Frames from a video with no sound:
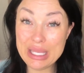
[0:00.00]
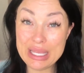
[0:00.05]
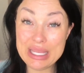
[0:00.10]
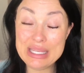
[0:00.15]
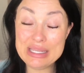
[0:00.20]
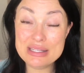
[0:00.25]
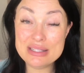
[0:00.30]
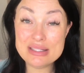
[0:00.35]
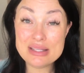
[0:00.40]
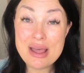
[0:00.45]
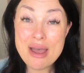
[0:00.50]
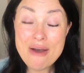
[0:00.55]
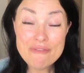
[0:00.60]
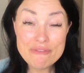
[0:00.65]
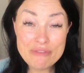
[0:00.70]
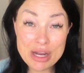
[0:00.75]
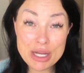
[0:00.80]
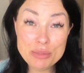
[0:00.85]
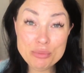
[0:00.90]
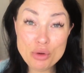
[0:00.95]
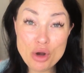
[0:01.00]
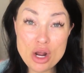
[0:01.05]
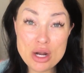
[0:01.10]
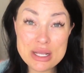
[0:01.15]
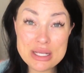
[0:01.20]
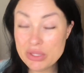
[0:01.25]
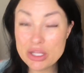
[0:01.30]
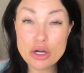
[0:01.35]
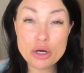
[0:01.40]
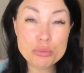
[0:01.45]
is find products
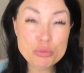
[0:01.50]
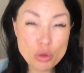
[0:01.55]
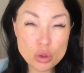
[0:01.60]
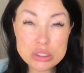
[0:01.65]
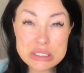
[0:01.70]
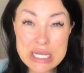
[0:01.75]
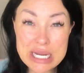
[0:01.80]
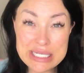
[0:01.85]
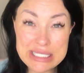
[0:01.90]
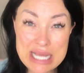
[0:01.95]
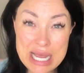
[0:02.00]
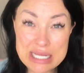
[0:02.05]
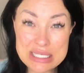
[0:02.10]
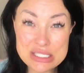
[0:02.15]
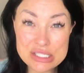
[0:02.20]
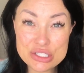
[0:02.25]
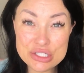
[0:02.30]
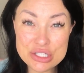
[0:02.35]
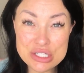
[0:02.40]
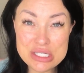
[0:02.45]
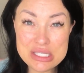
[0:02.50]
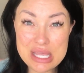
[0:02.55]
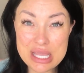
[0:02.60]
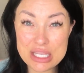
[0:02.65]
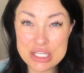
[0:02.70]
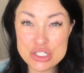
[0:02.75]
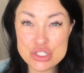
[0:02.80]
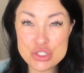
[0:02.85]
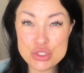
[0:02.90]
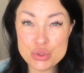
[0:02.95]
that are multitaskers that
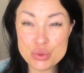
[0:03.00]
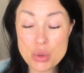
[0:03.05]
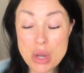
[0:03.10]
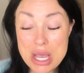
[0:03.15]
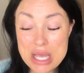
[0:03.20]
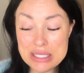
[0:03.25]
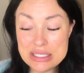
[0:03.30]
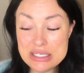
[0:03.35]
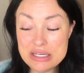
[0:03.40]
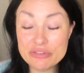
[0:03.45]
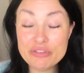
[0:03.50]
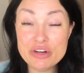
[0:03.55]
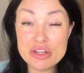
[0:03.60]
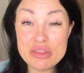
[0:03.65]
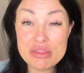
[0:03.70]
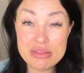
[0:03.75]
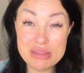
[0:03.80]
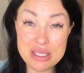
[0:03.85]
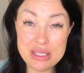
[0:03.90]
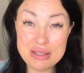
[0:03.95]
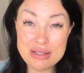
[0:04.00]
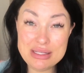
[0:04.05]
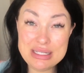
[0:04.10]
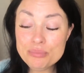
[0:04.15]
can do different things.